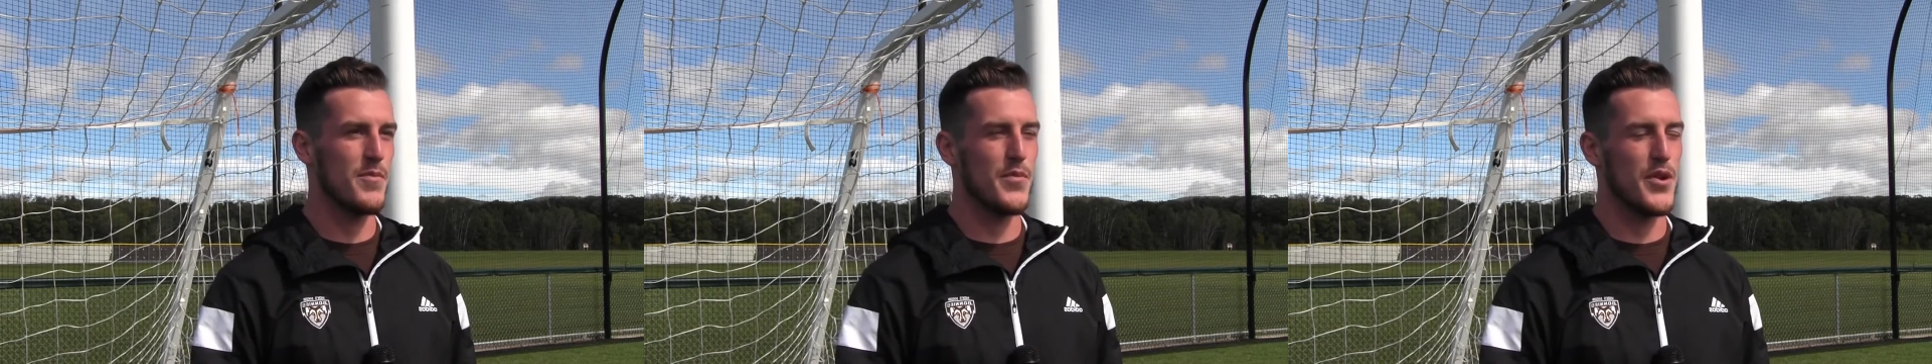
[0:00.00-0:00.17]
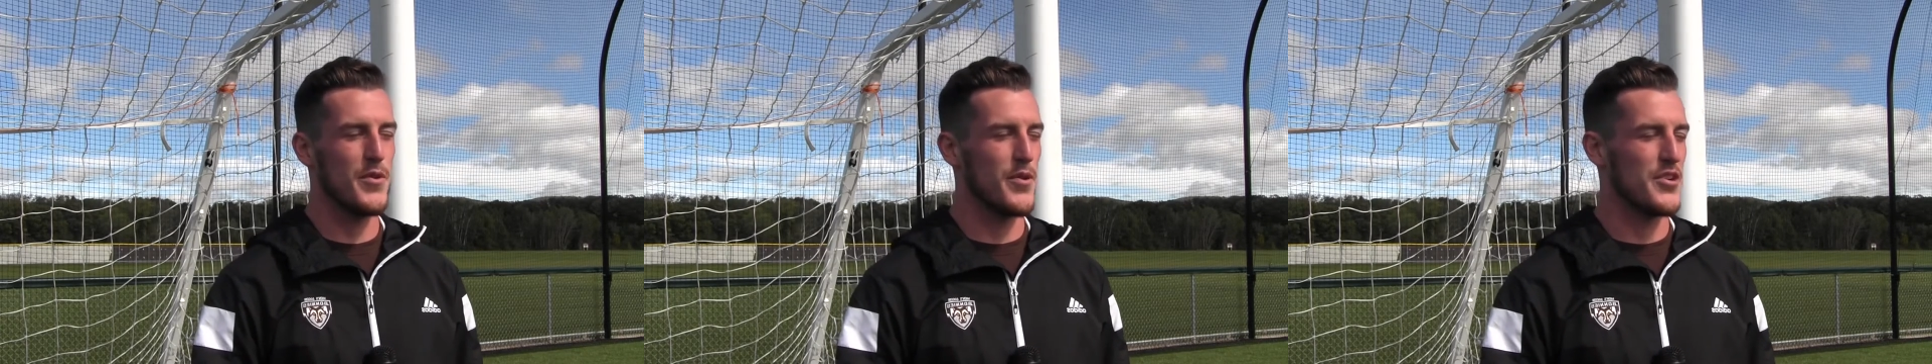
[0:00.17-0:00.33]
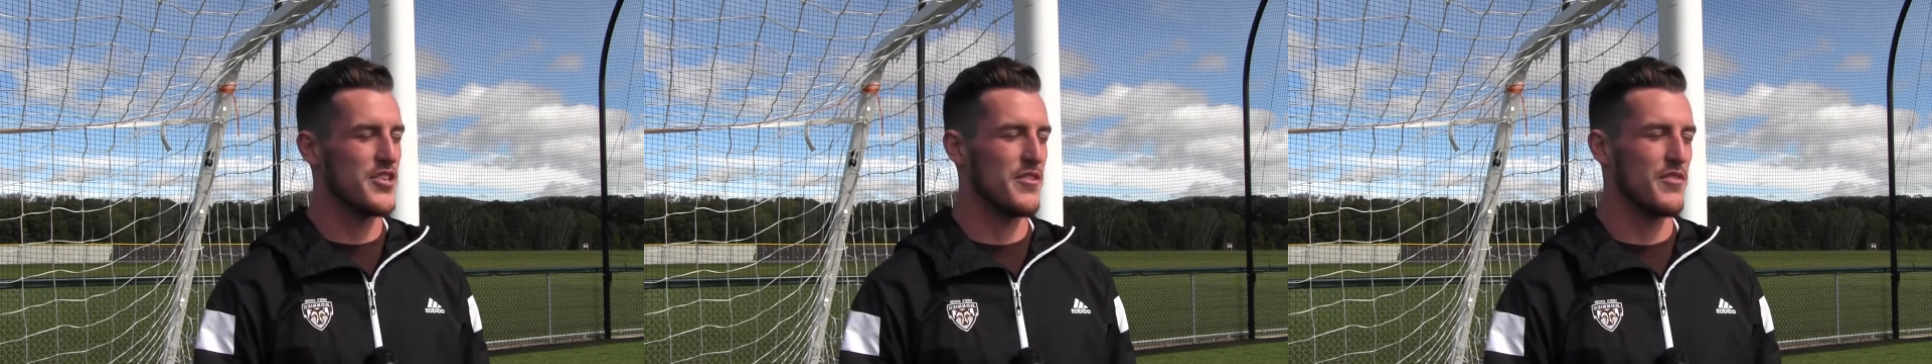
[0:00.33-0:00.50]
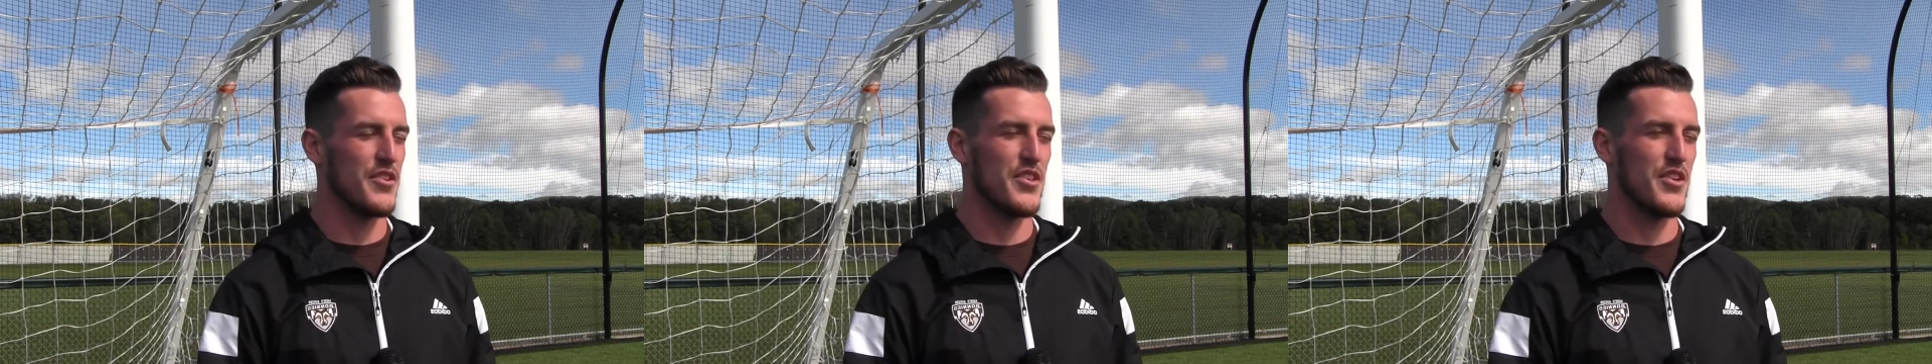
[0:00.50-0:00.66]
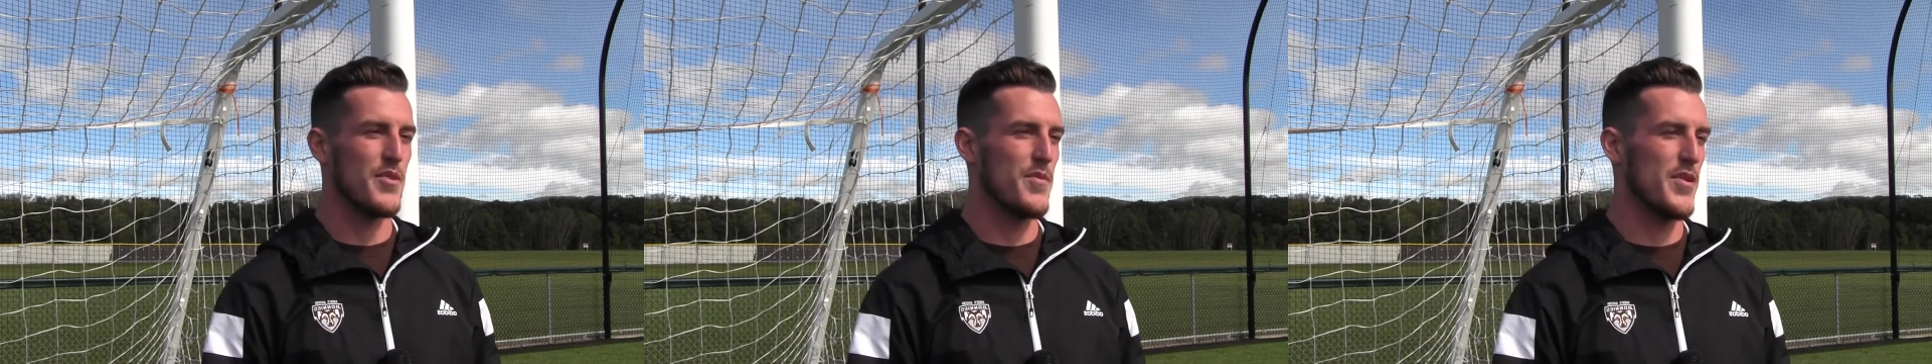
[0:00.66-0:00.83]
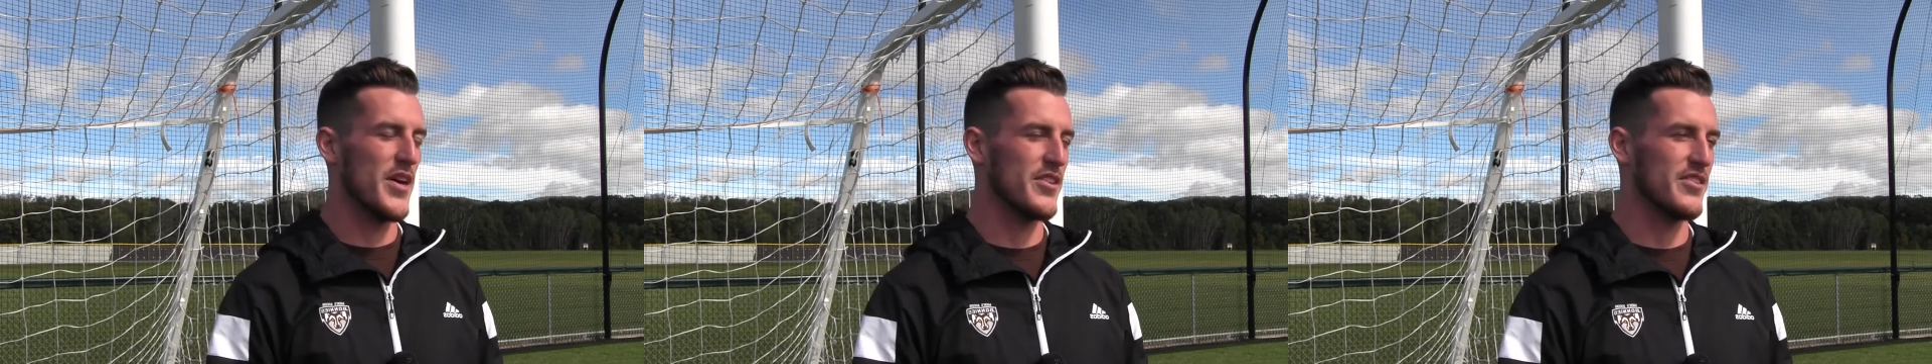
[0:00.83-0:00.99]
pretty much
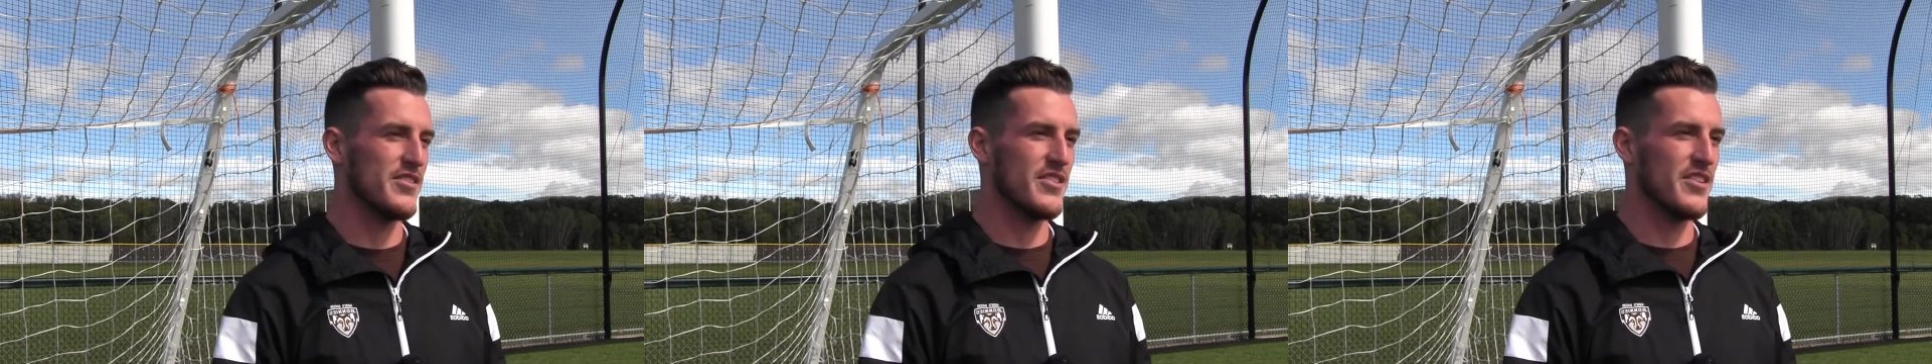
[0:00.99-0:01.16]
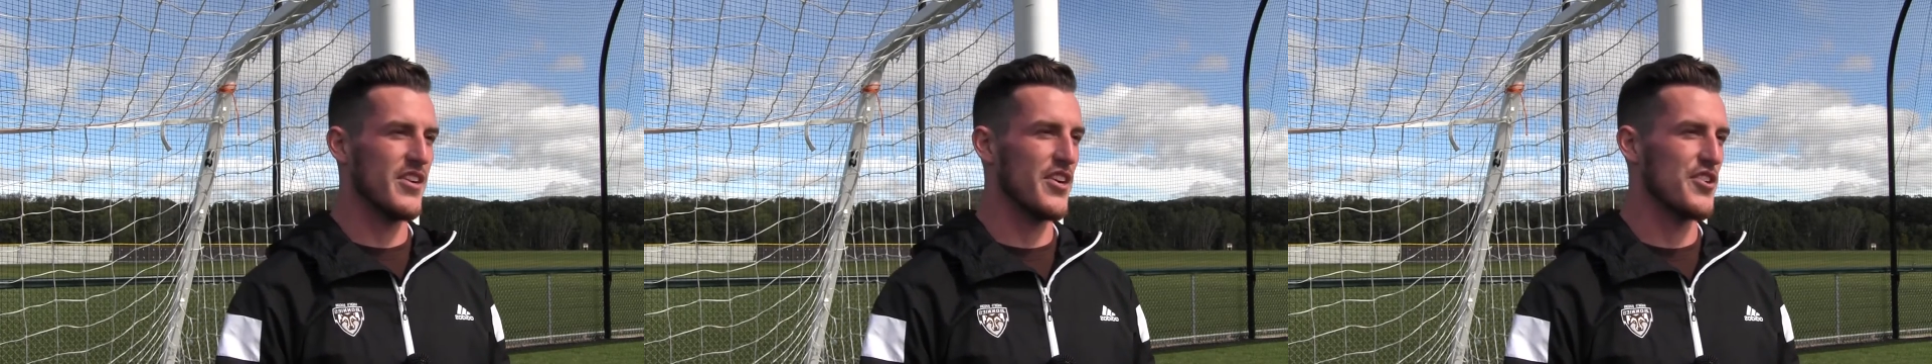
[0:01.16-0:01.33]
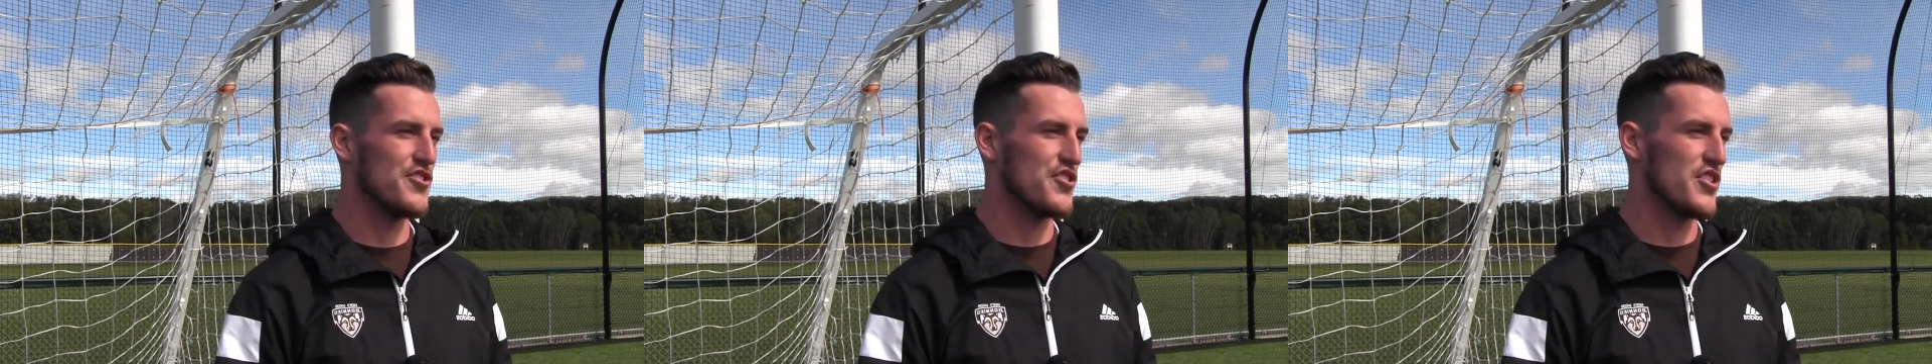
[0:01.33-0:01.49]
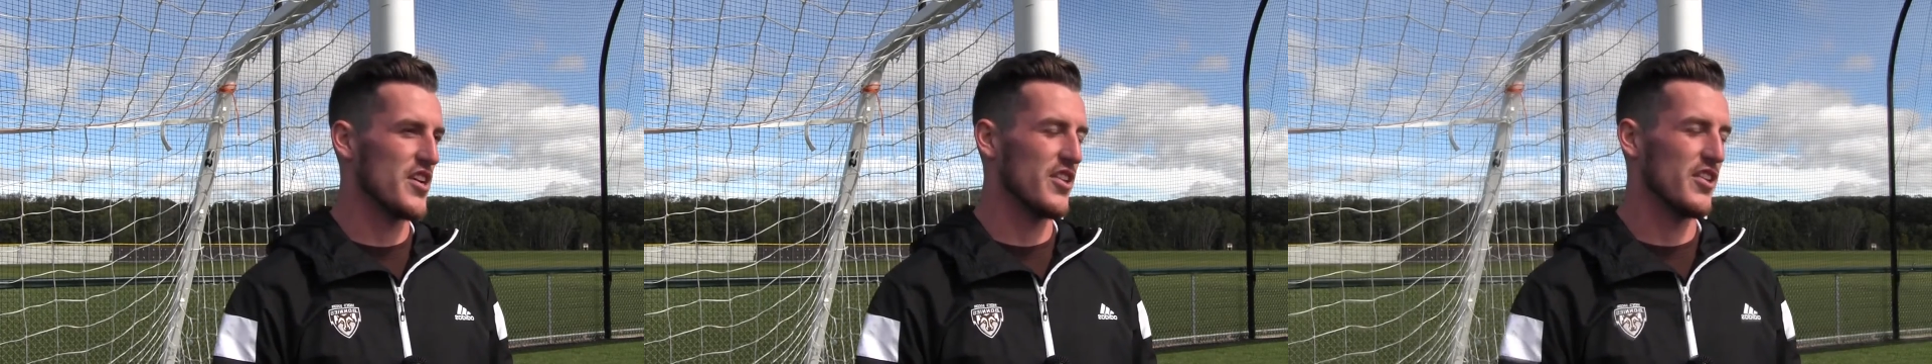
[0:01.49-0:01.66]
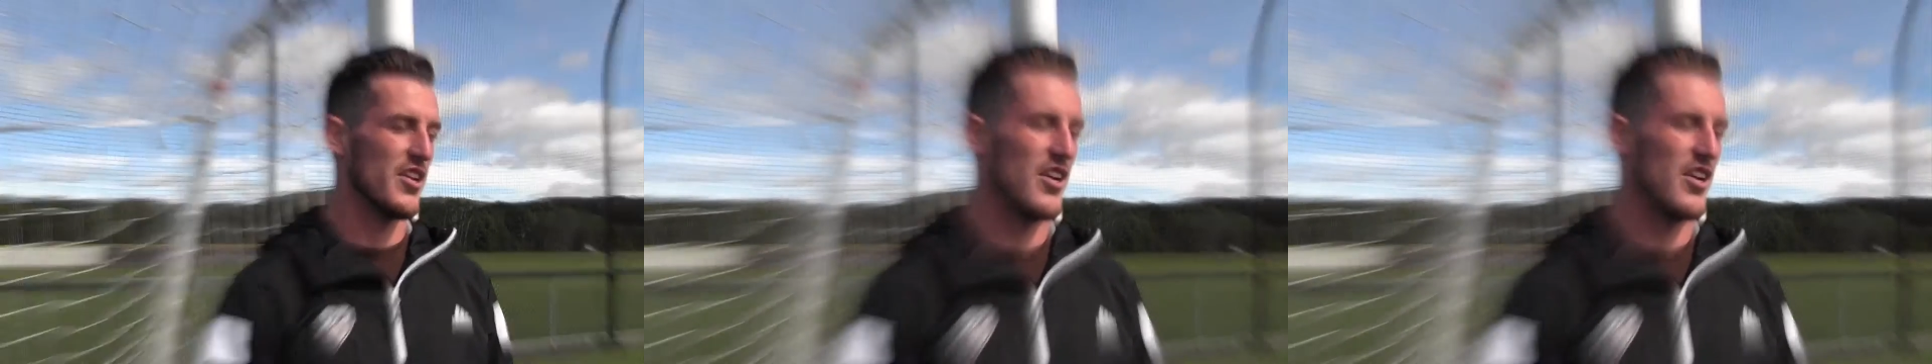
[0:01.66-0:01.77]
everything about the country I